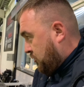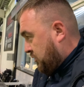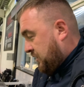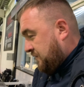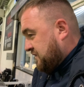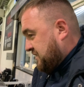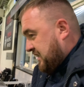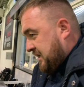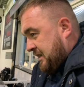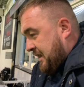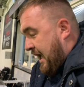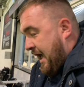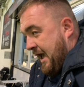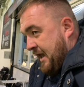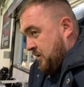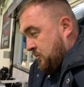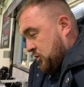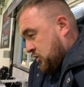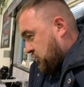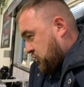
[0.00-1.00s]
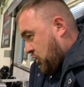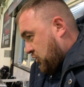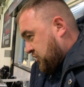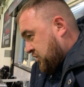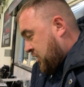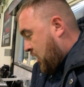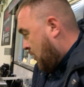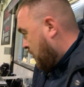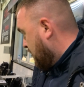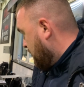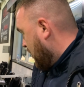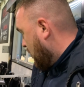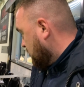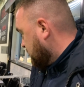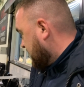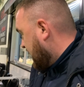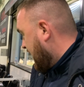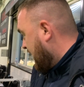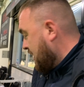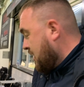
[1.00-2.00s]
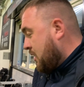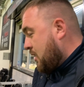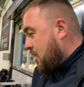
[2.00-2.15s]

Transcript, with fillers: And you've seen that. Anyone that's got to know him knows that.